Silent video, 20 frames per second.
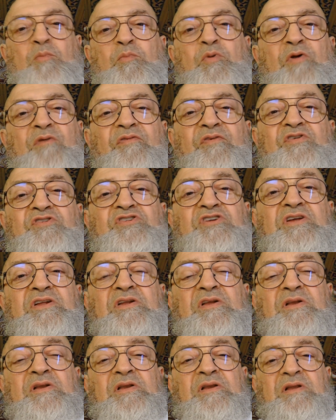
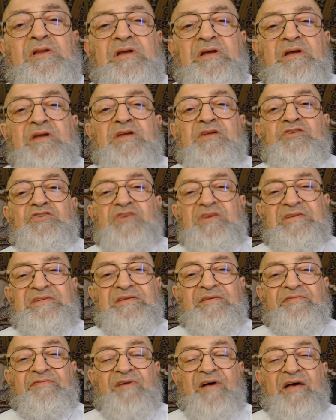Professional
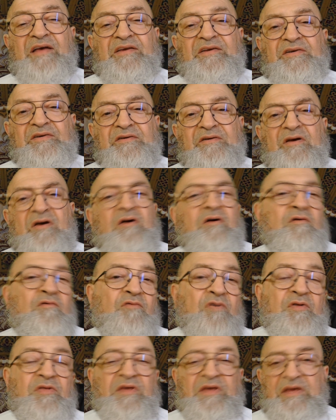justifier
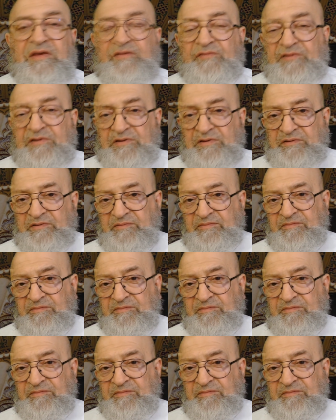for the evil.